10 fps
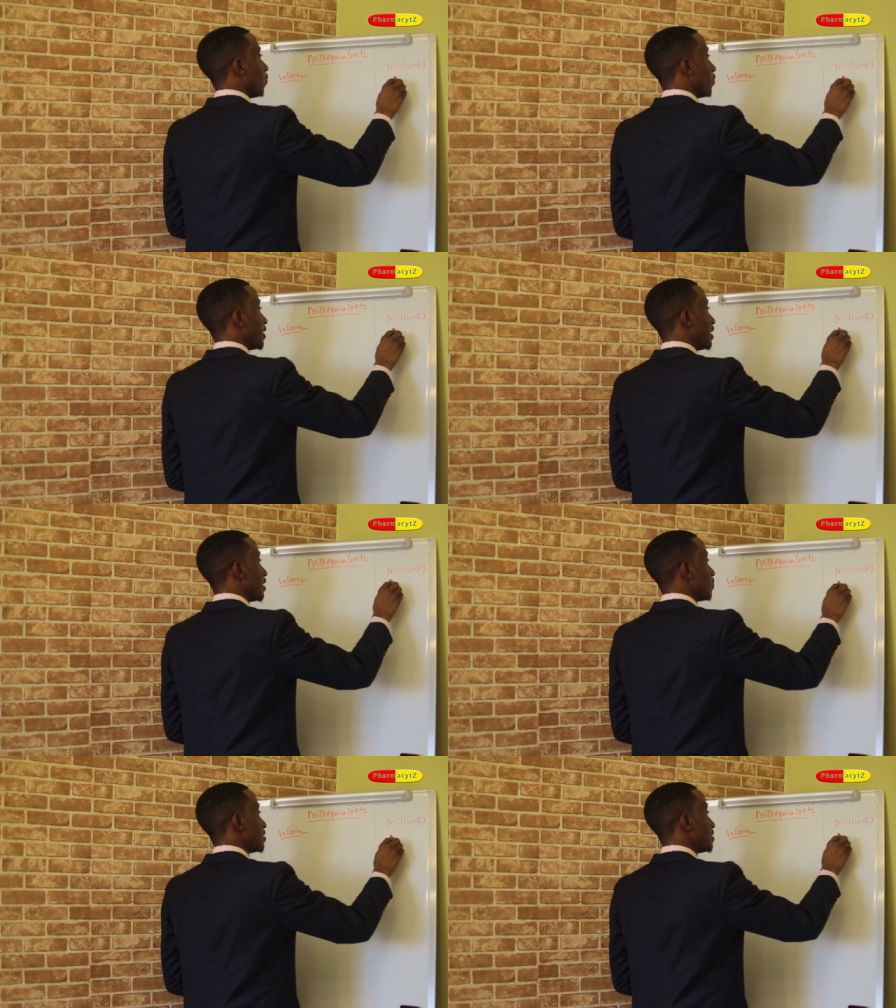we
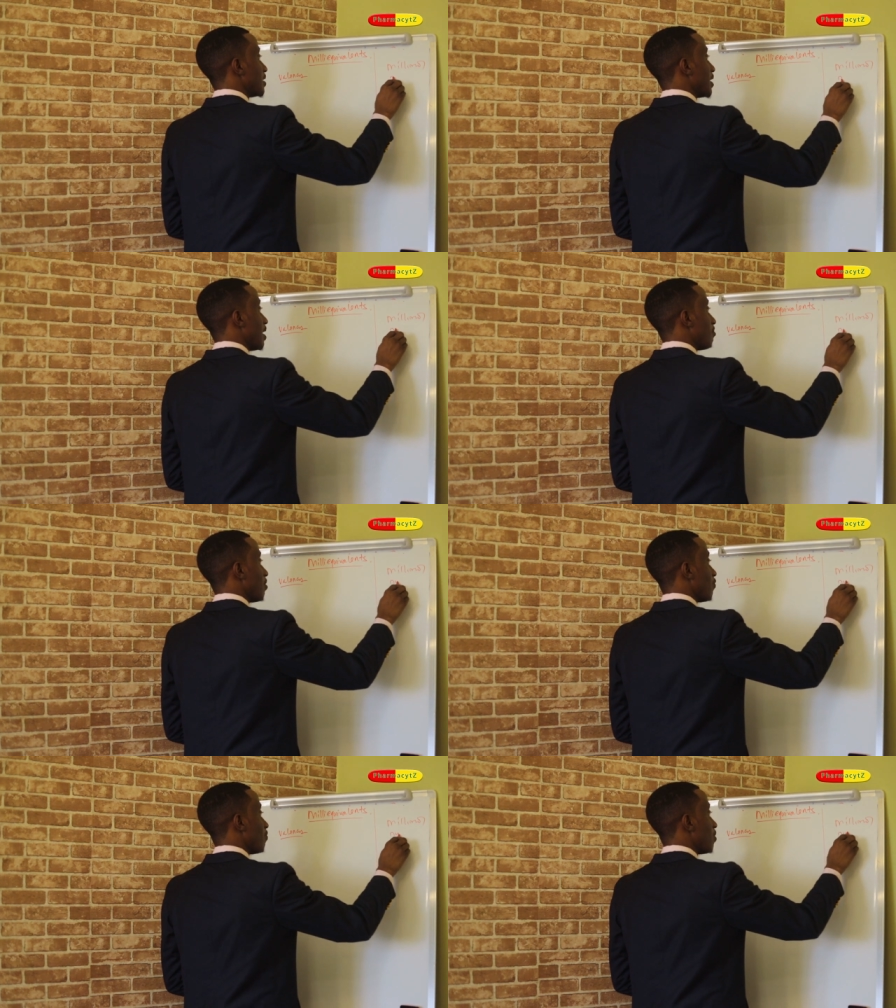deal with the number of